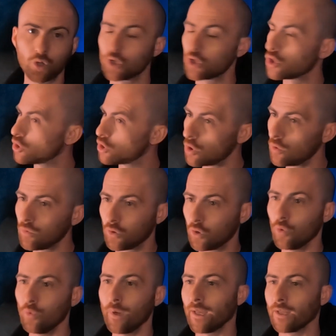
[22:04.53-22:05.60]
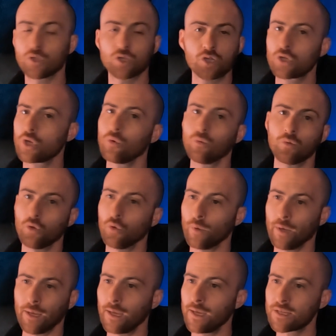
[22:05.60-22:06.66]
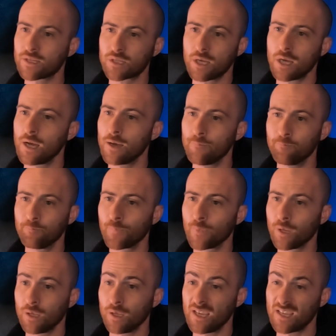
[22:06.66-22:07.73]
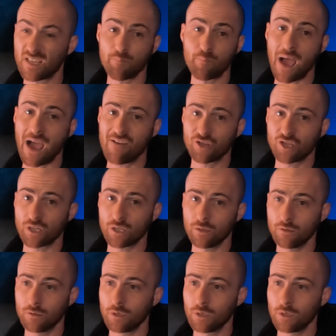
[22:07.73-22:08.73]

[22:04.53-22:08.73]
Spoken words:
Just don't do it. It's embarrassing.